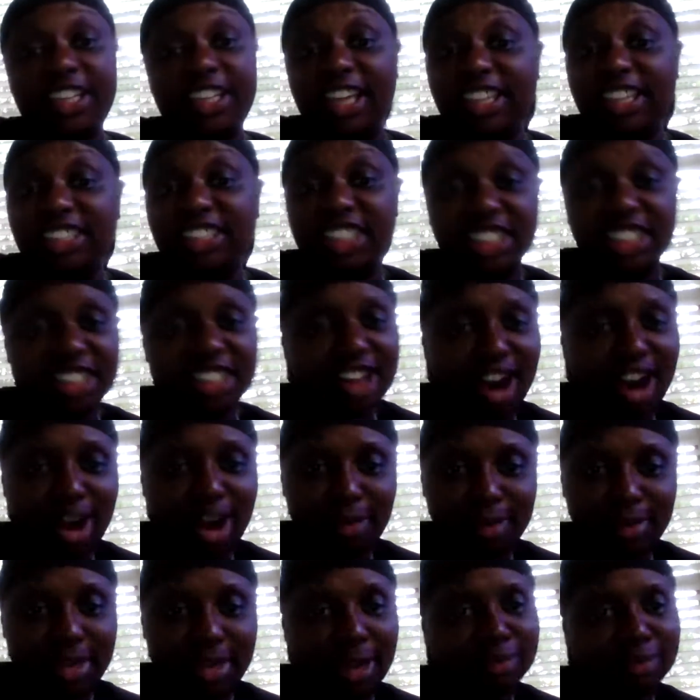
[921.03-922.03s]
They didn't call
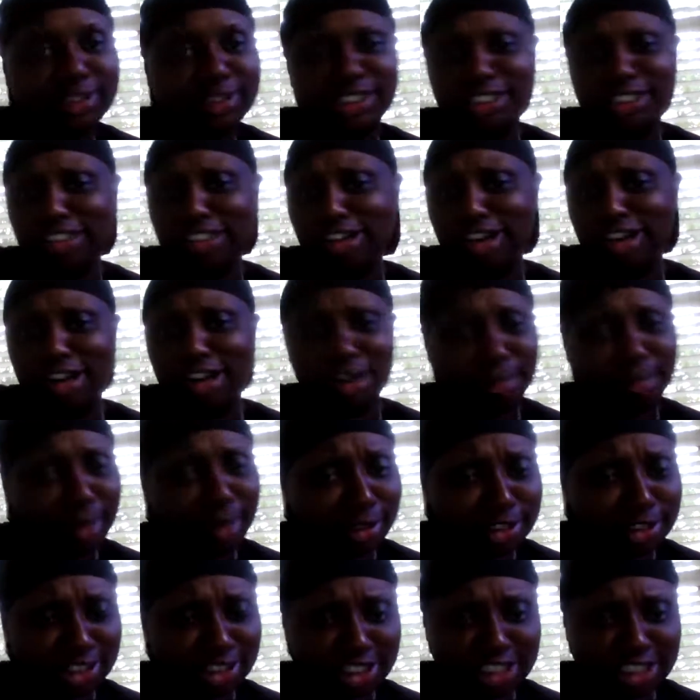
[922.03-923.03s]
me. I was still on her
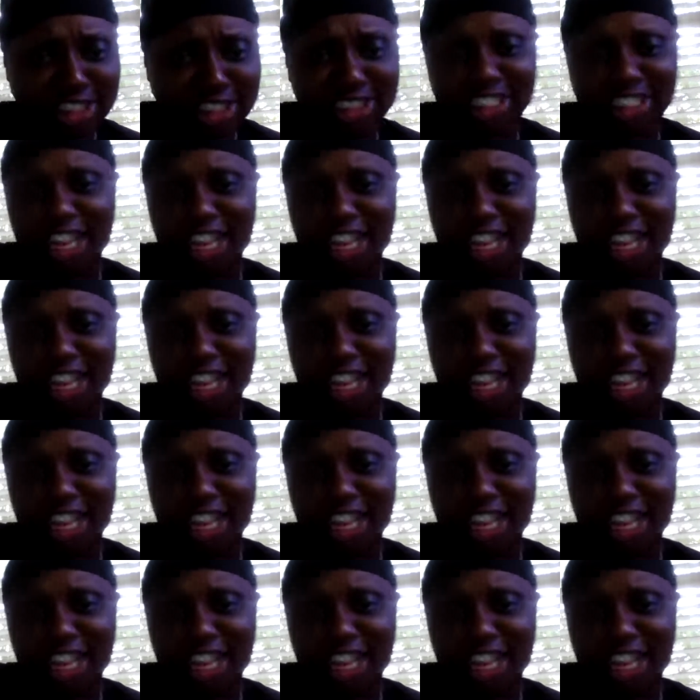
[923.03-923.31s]
emergency list.